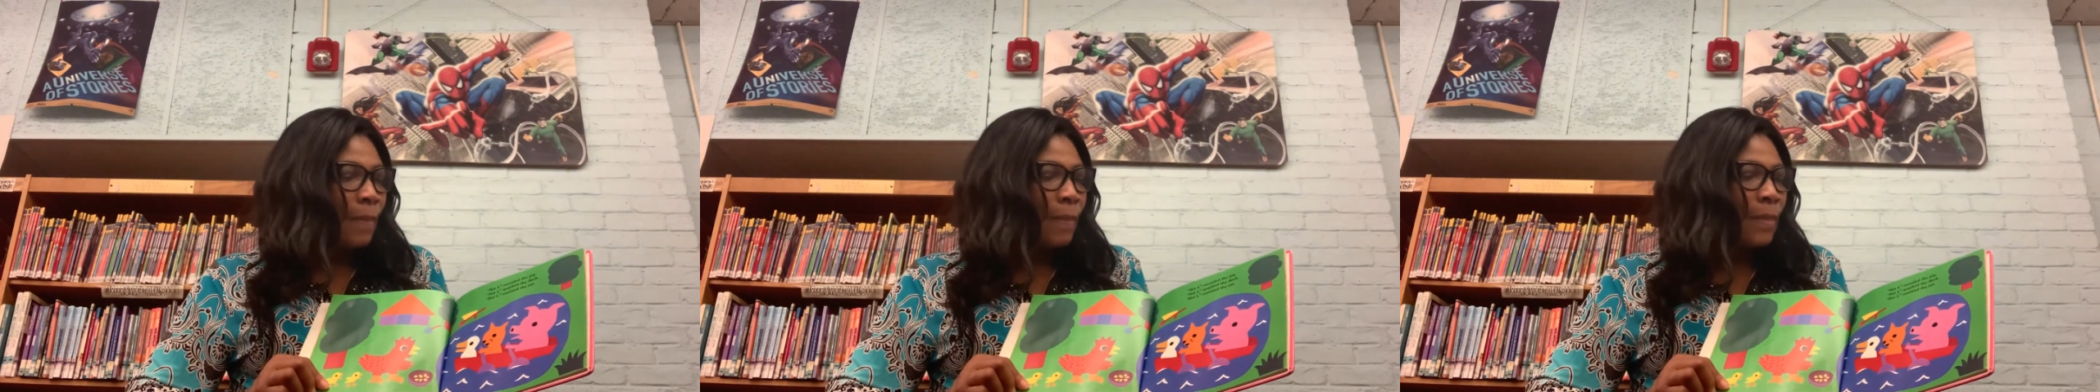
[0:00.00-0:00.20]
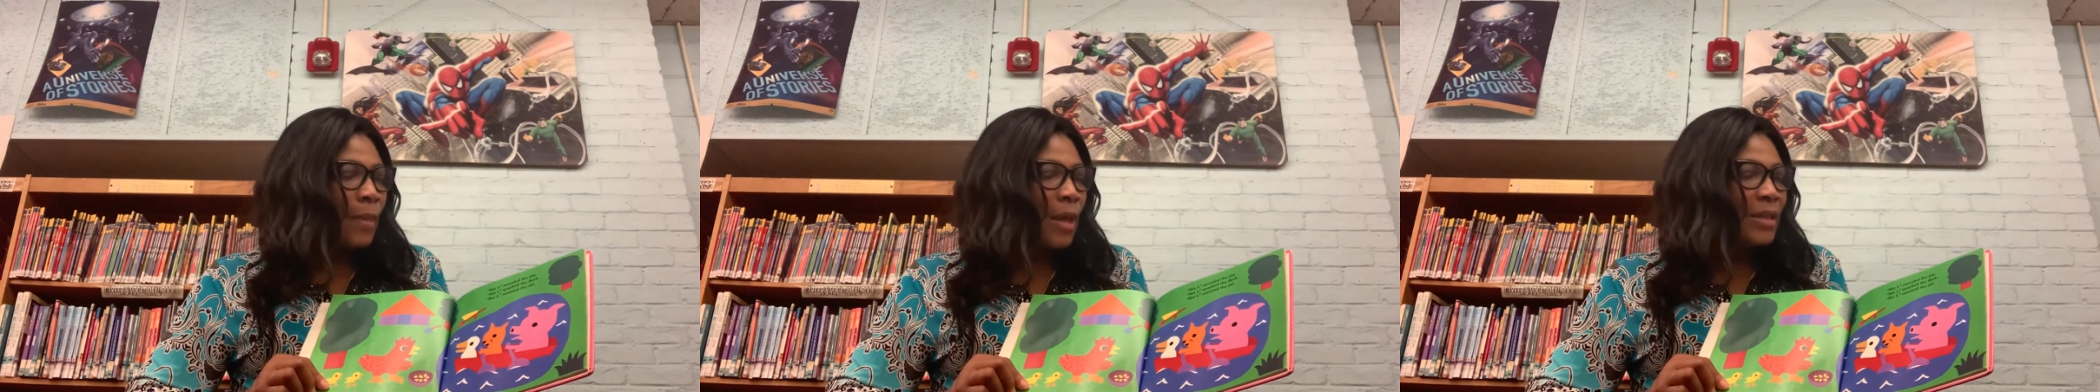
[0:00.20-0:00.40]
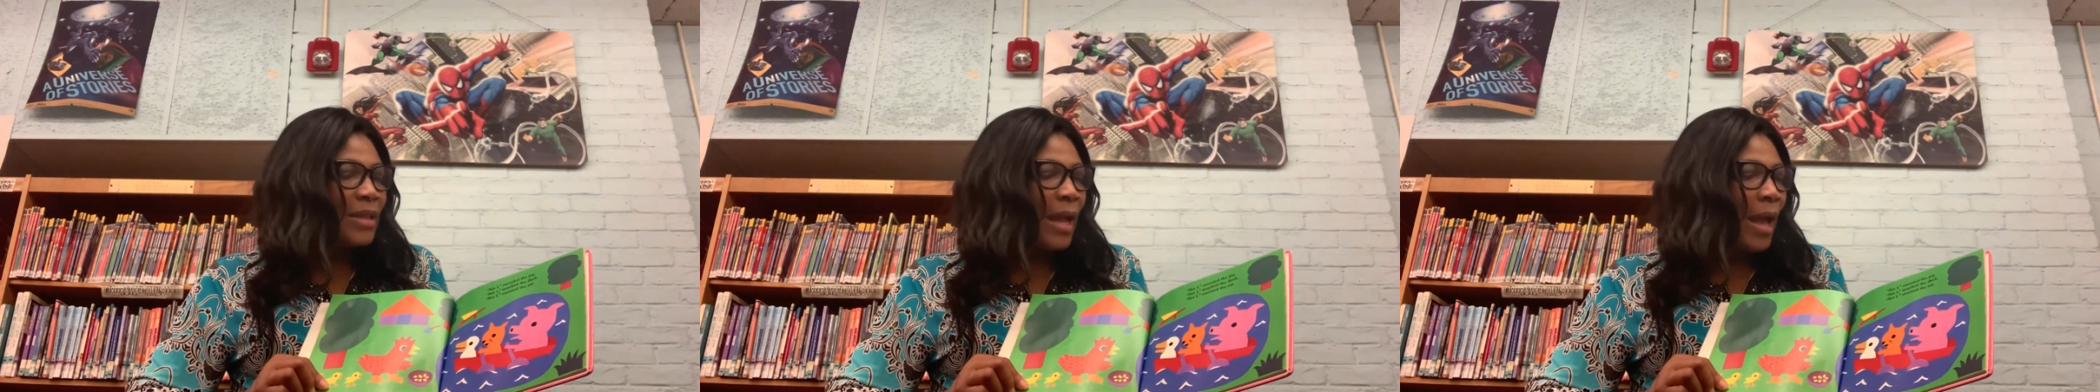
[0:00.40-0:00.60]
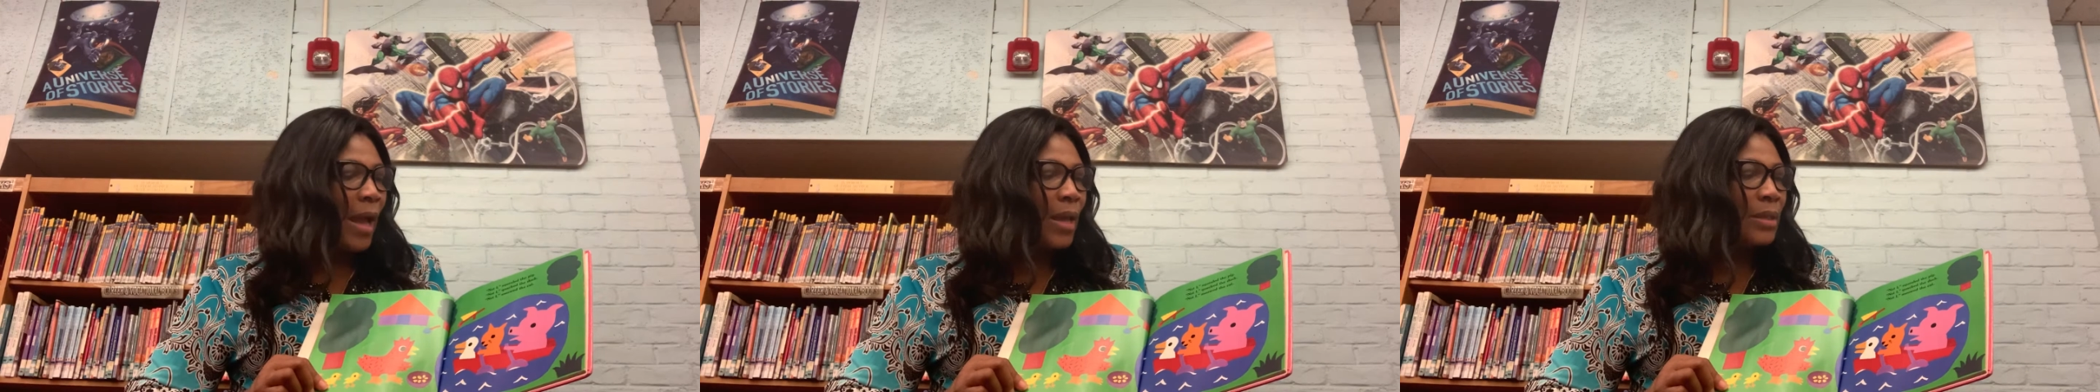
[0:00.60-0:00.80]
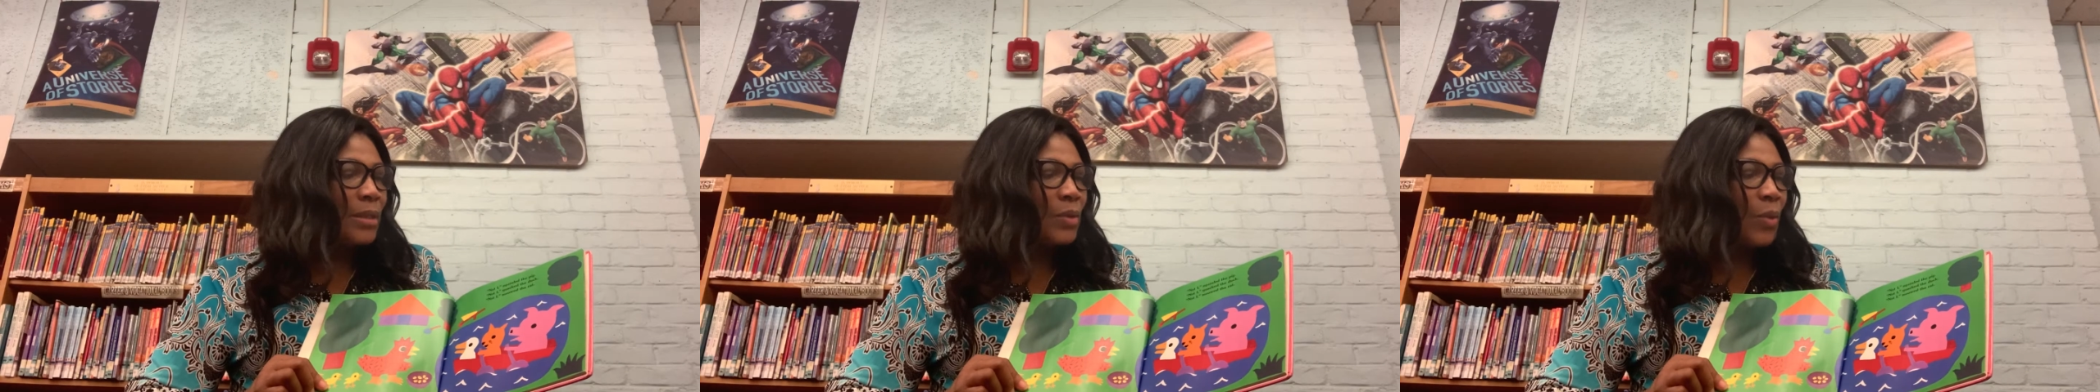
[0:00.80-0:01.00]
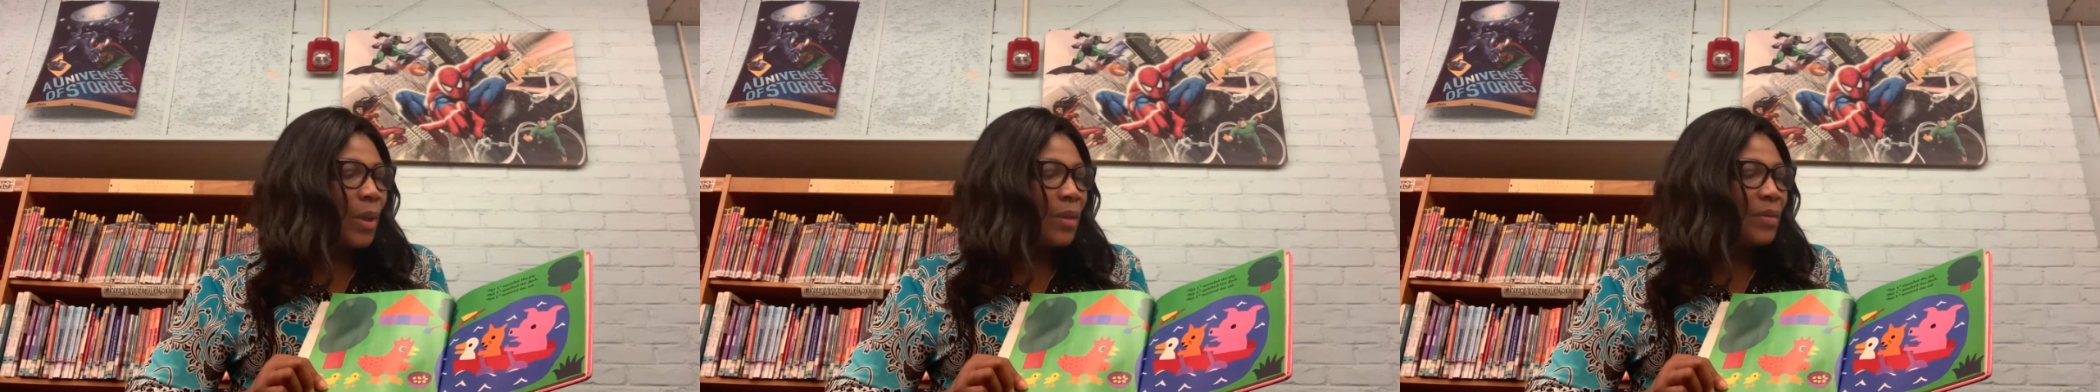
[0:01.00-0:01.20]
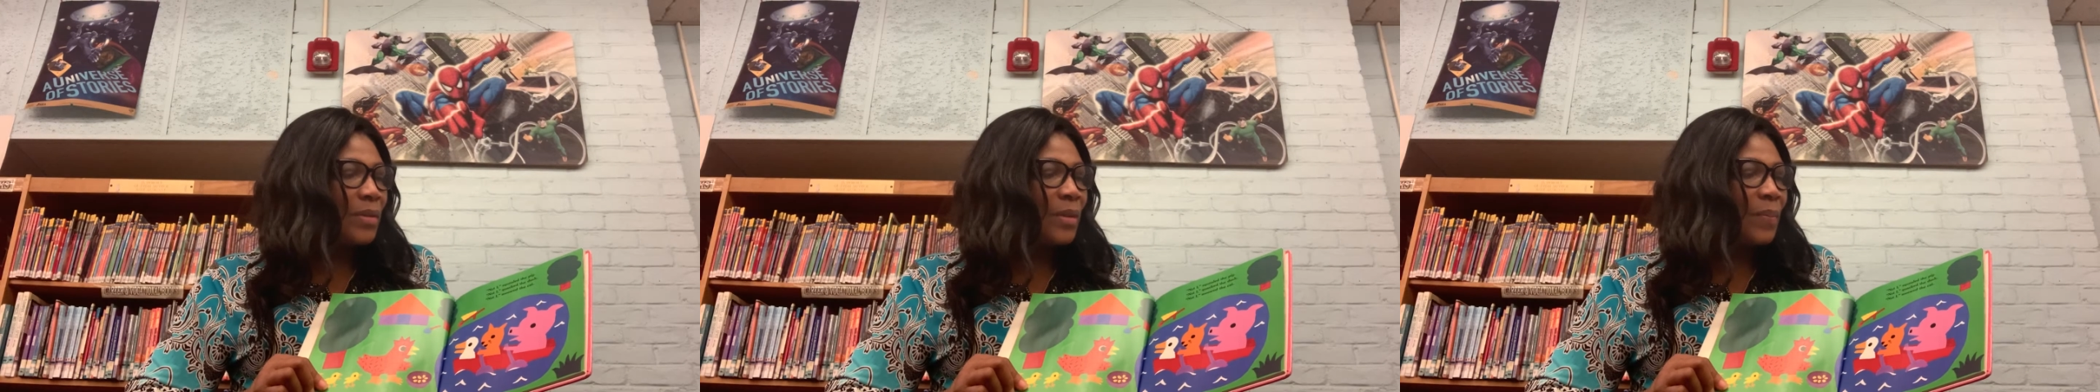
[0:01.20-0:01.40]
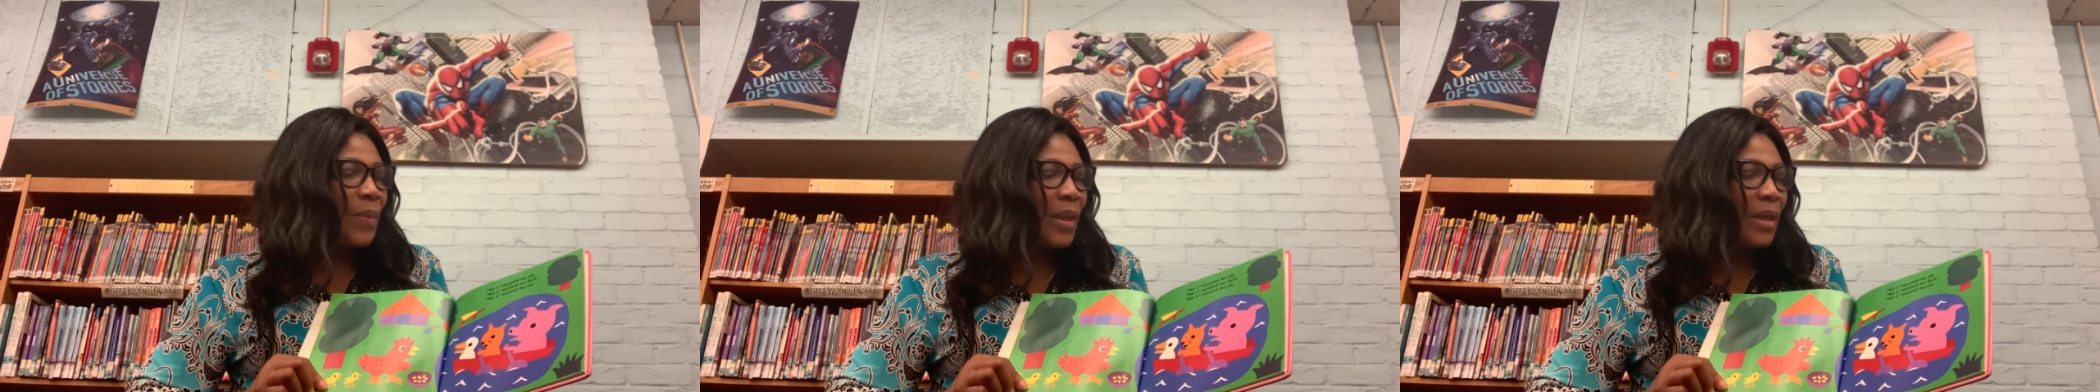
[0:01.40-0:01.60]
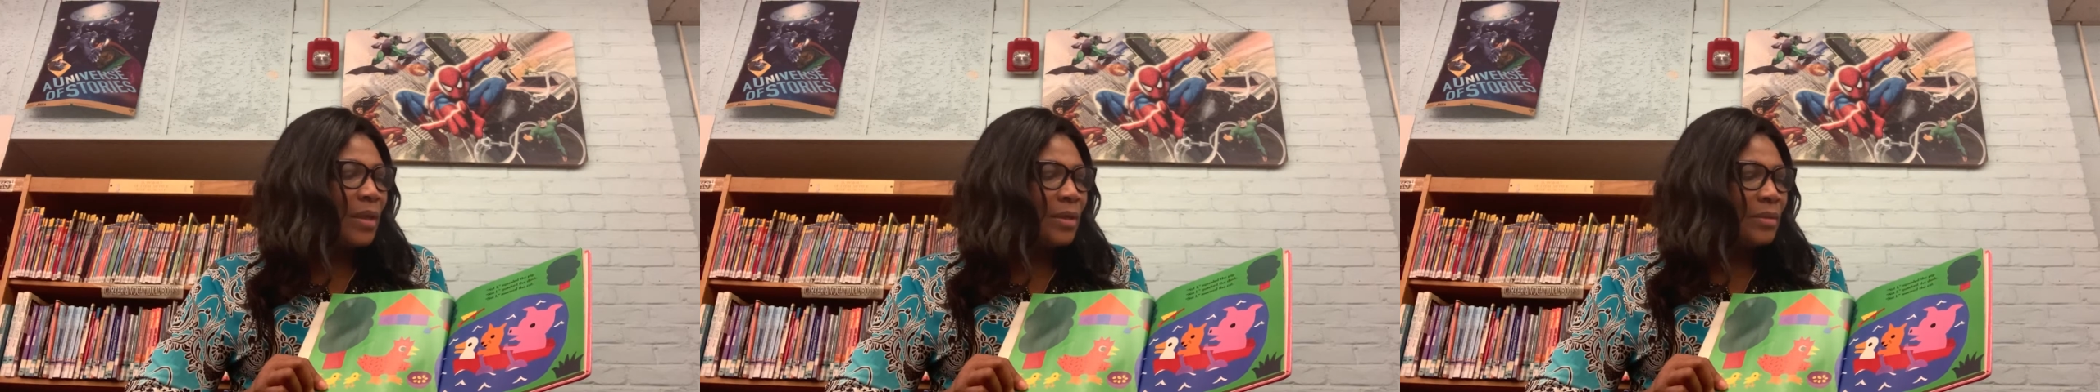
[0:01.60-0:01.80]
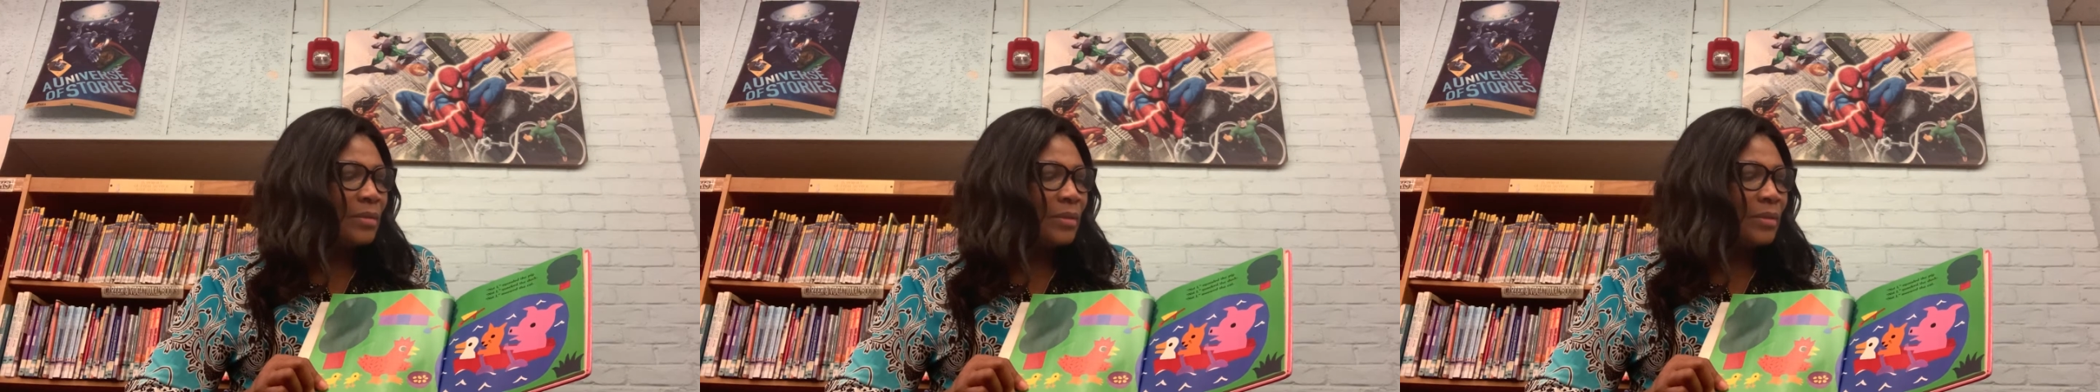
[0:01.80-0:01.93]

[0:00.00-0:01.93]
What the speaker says: "Not I," squealed the pig.